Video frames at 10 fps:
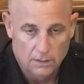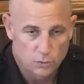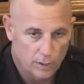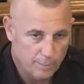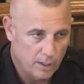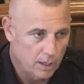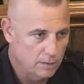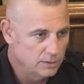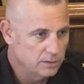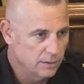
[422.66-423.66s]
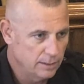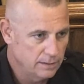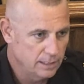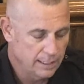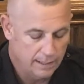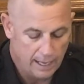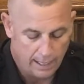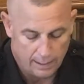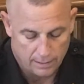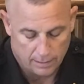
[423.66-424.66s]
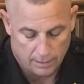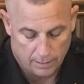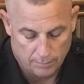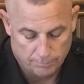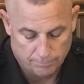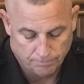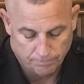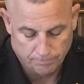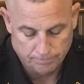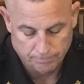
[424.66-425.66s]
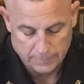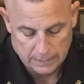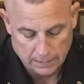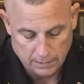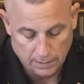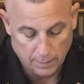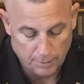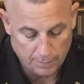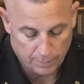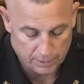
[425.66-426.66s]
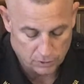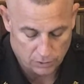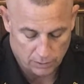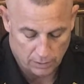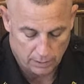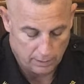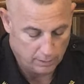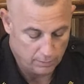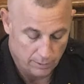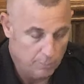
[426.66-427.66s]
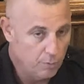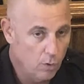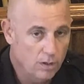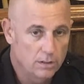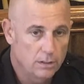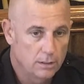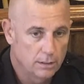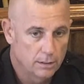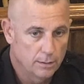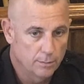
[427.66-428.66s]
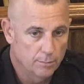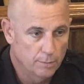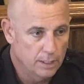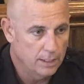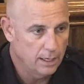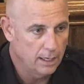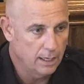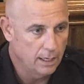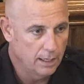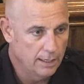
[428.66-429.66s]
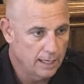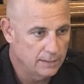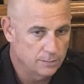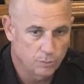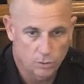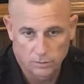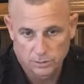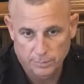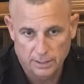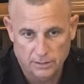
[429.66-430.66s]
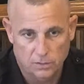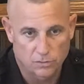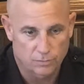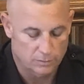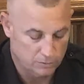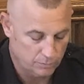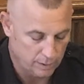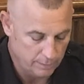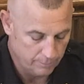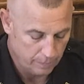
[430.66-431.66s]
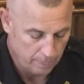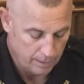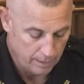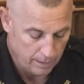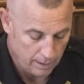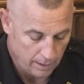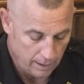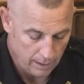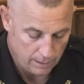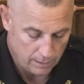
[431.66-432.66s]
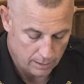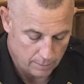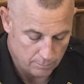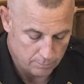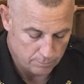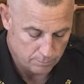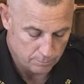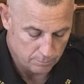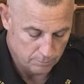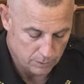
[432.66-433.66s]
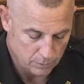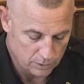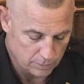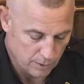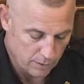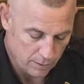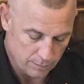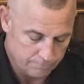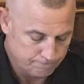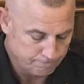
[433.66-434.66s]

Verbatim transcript: swipe cards, things like that. Um, in the big picture, they're, they're important, but not as important to me as those first three. Okay. And um, there was some other